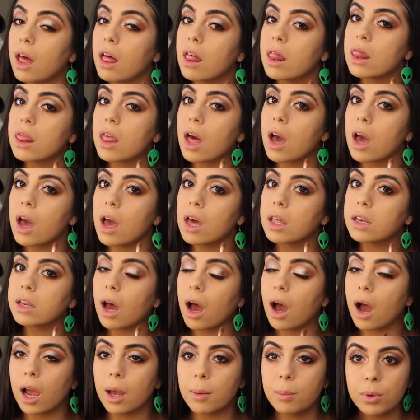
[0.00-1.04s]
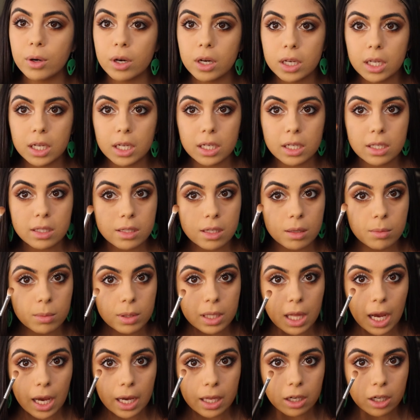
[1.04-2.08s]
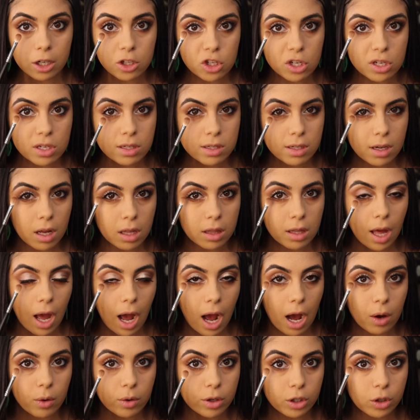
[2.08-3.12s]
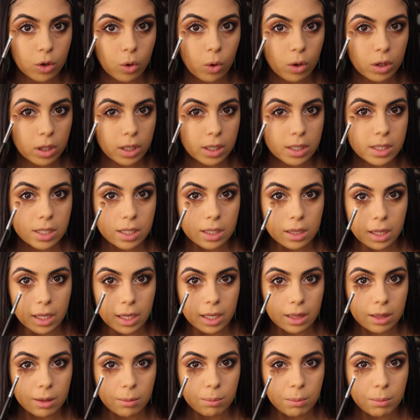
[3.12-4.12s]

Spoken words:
and then I put in some liner just on the outer corner to like the